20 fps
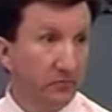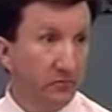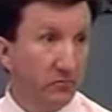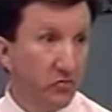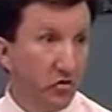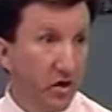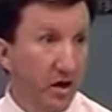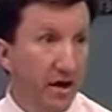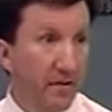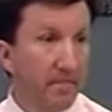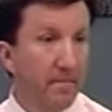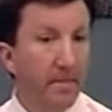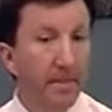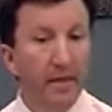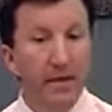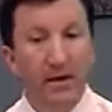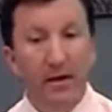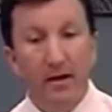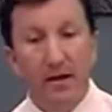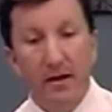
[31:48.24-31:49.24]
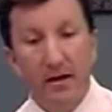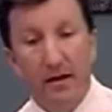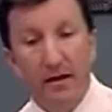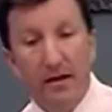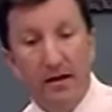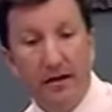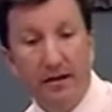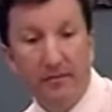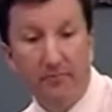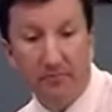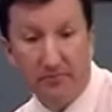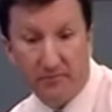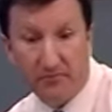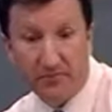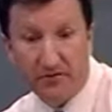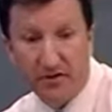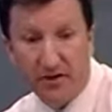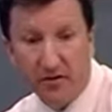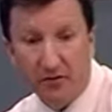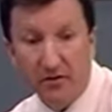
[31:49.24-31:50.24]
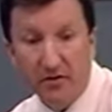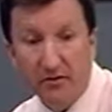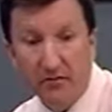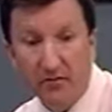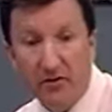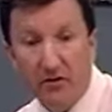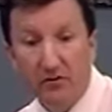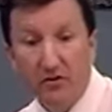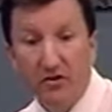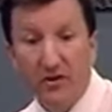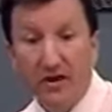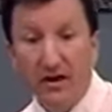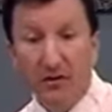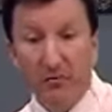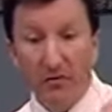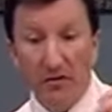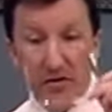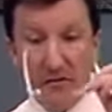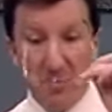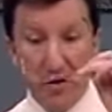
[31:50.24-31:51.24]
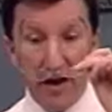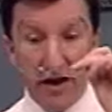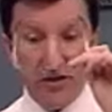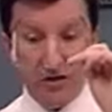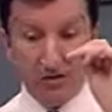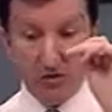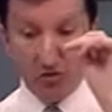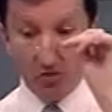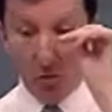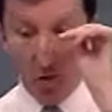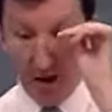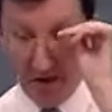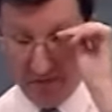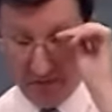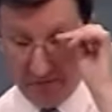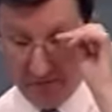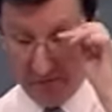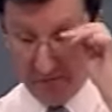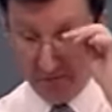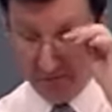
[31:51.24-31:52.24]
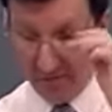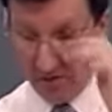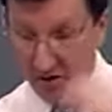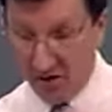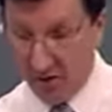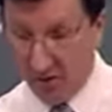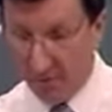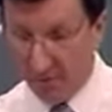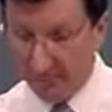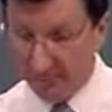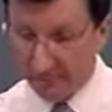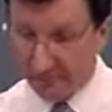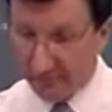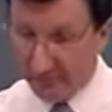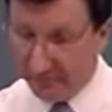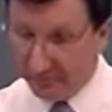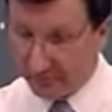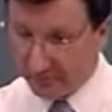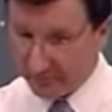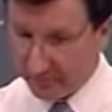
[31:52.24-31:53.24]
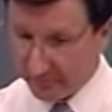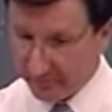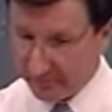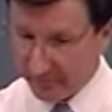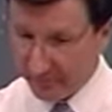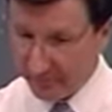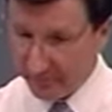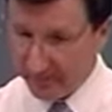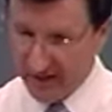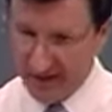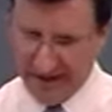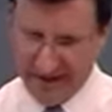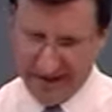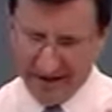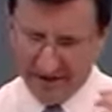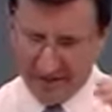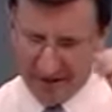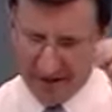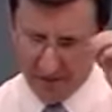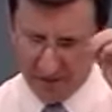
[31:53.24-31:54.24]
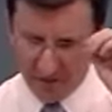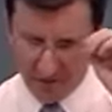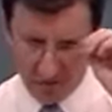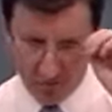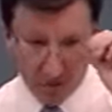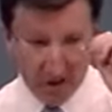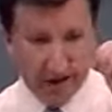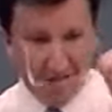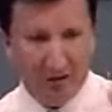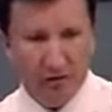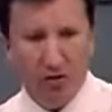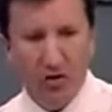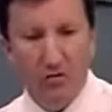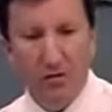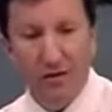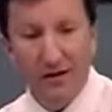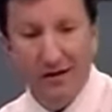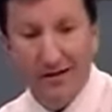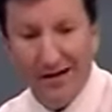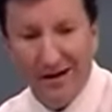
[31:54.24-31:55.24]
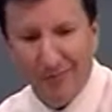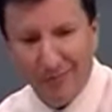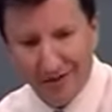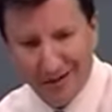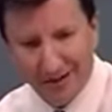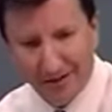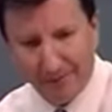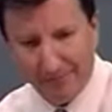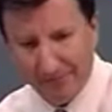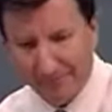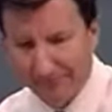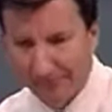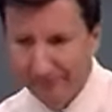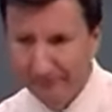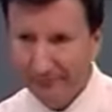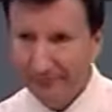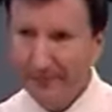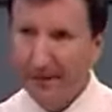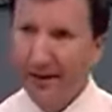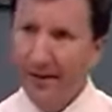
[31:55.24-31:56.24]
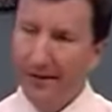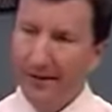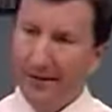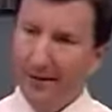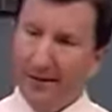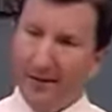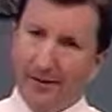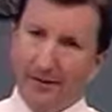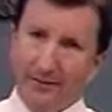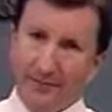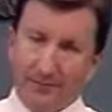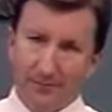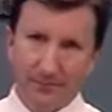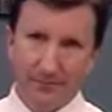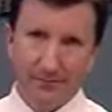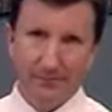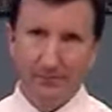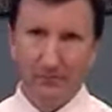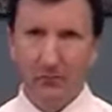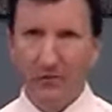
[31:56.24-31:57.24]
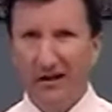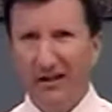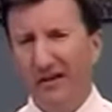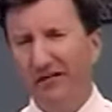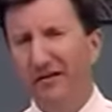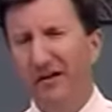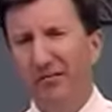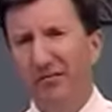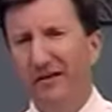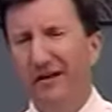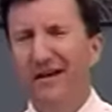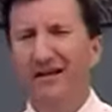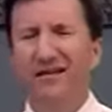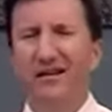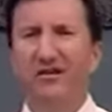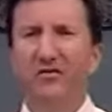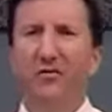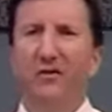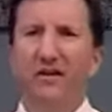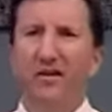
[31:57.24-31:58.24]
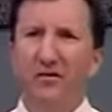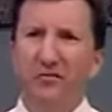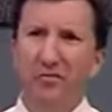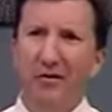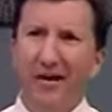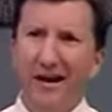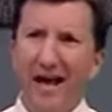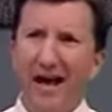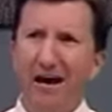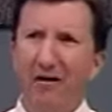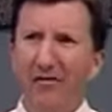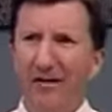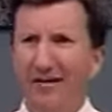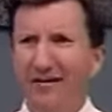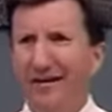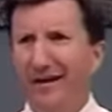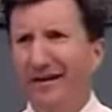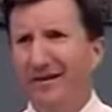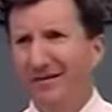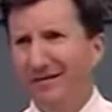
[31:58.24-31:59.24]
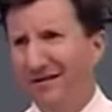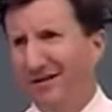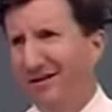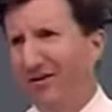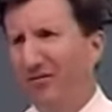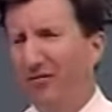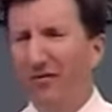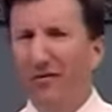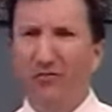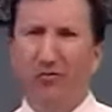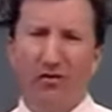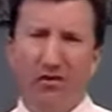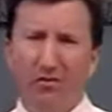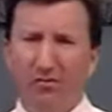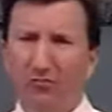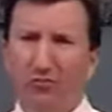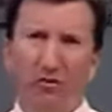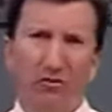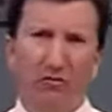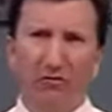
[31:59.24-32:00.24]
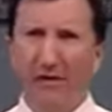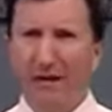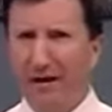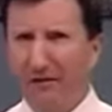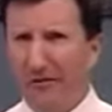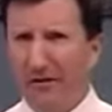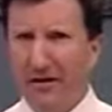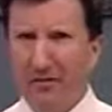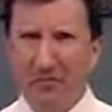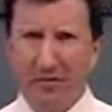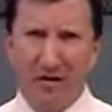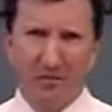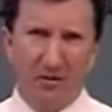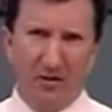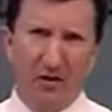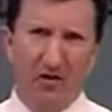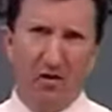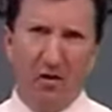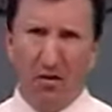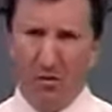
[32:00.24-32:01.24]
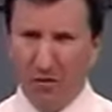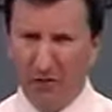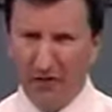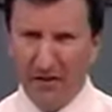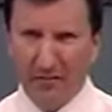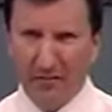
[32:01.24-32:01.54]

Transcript: Okay? And, ditto with the pastor's wife, And, that was what I heard one time. Well, we live in a place that's really spread out. It takes, we're in a rural area. People are all over the